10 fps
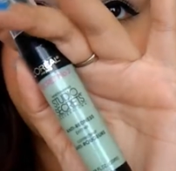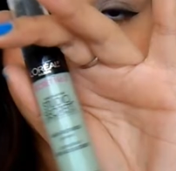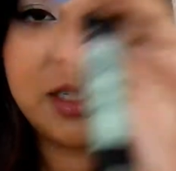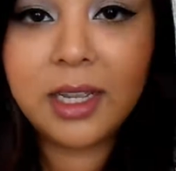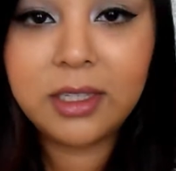and
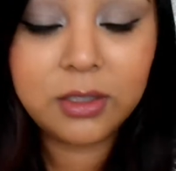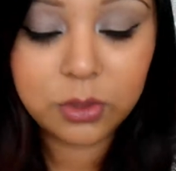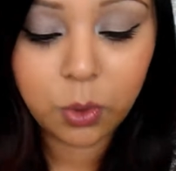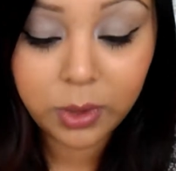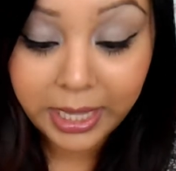I, I just
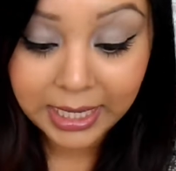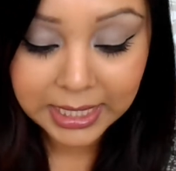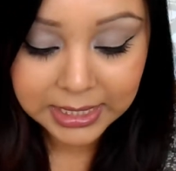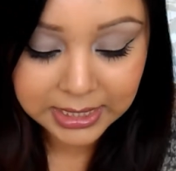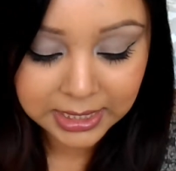don't like
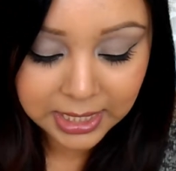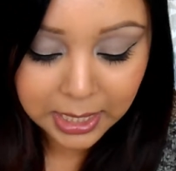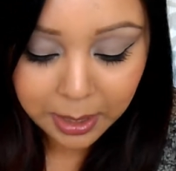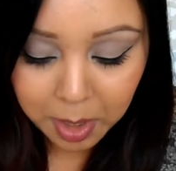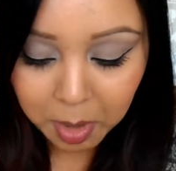it.
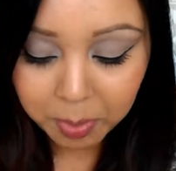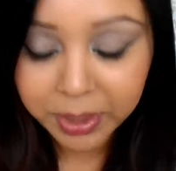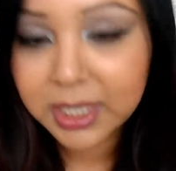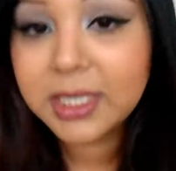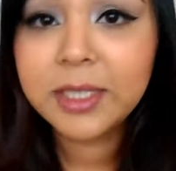
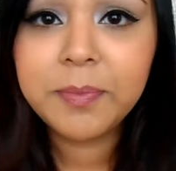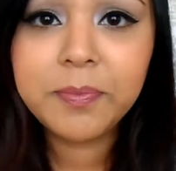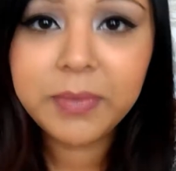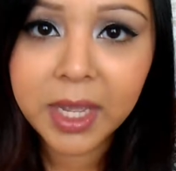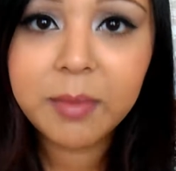But
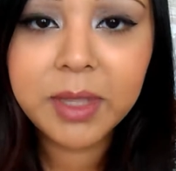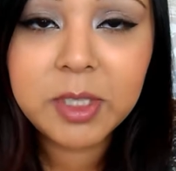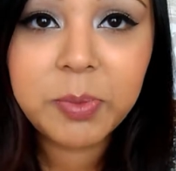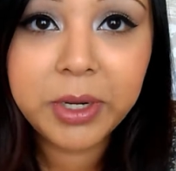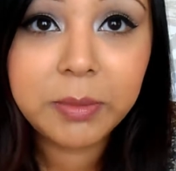yeah,
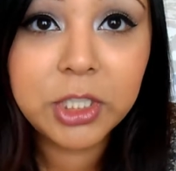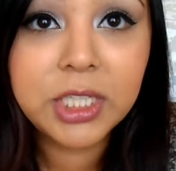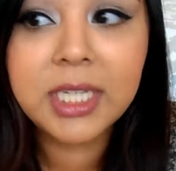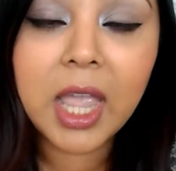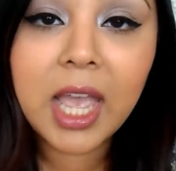that's pretty much
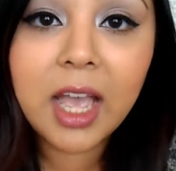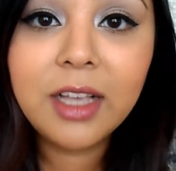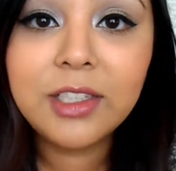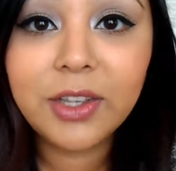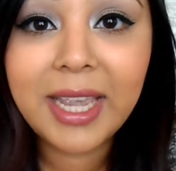it.
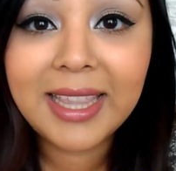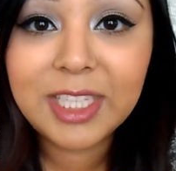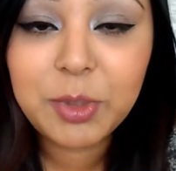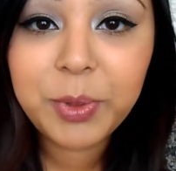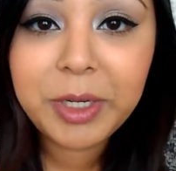So yeah,
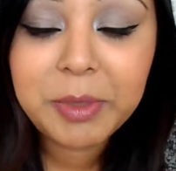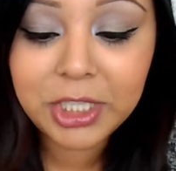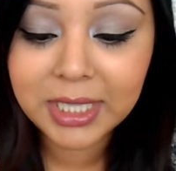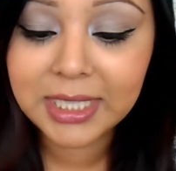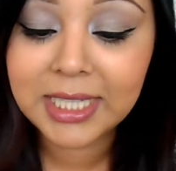that's pretty
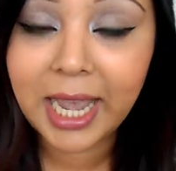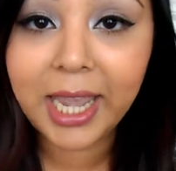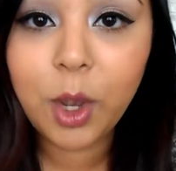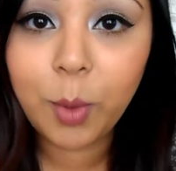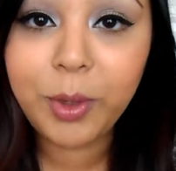much it.
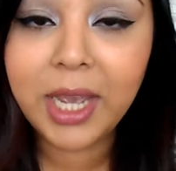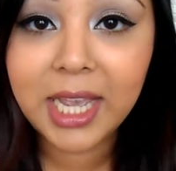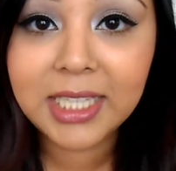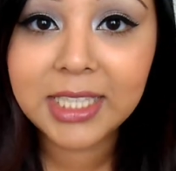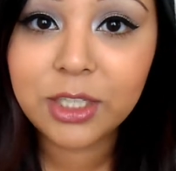I hope you
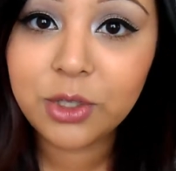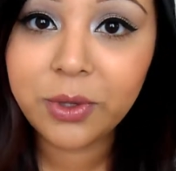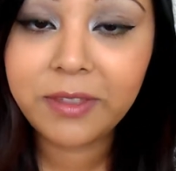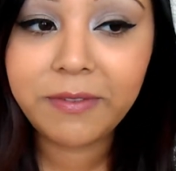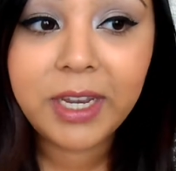guys
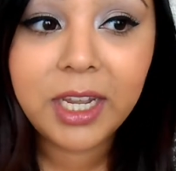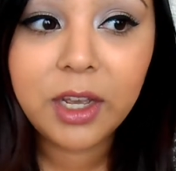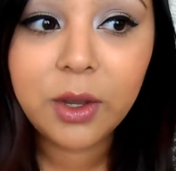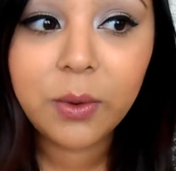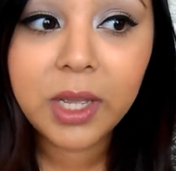enjoyed the
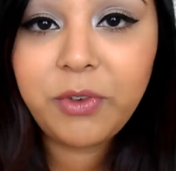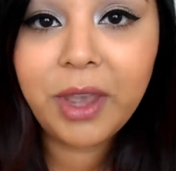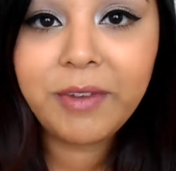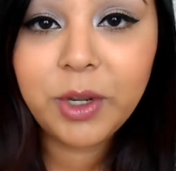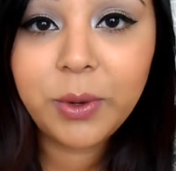video. If you
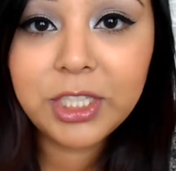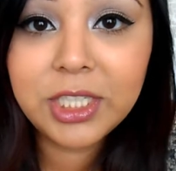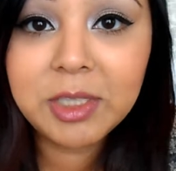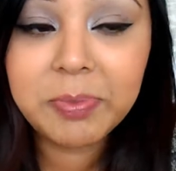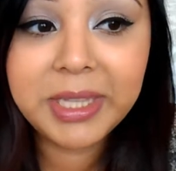have any
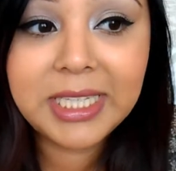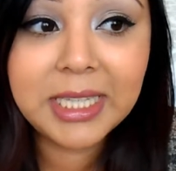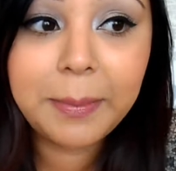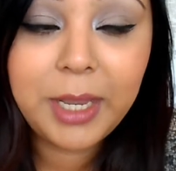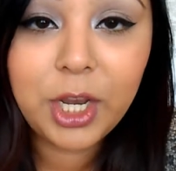questions, please
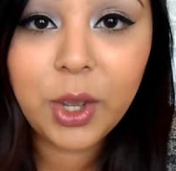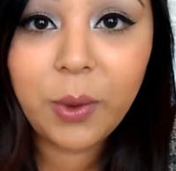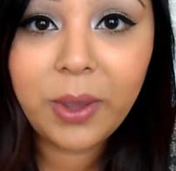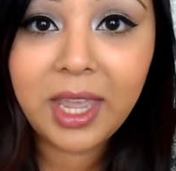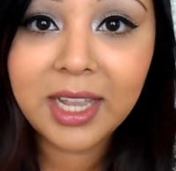let me
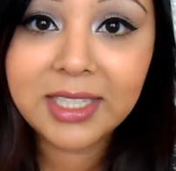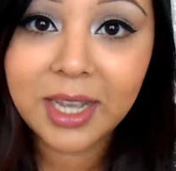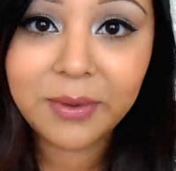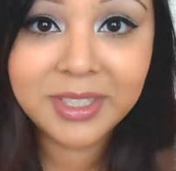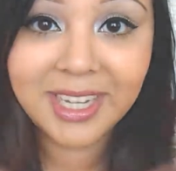know and
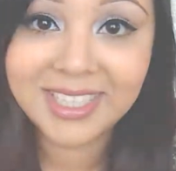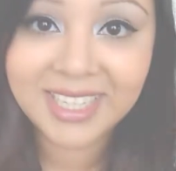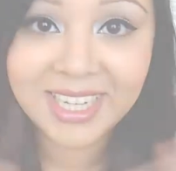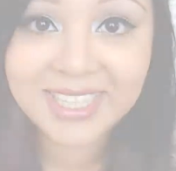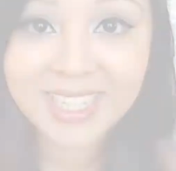I will talk to you guys